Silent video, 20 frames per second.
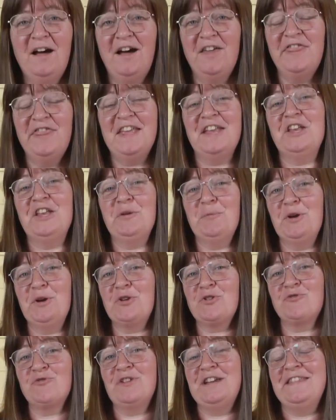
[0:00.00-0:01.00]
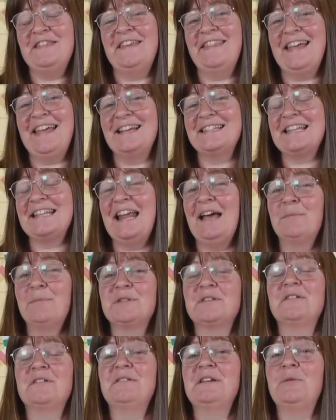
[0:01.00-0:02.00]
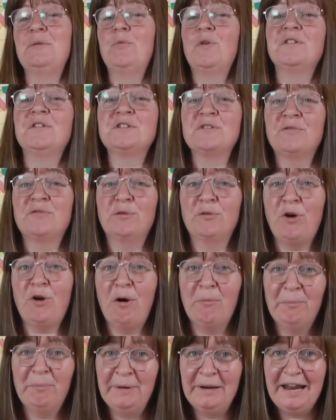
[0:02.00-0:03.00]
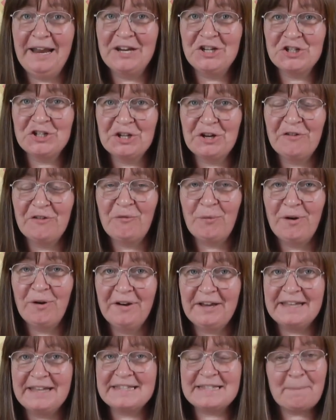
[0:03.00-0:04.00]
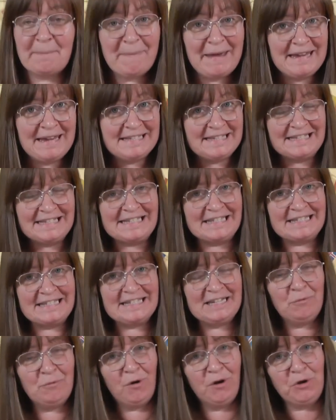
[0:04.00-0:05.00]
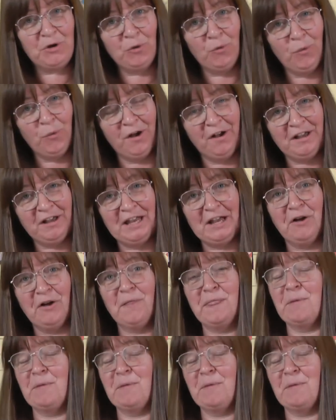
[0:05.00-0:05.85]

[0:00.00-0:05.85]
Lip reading: I think you will agree that that's an absolutely wonderful compilation of work. It's amazing to see what you're working on.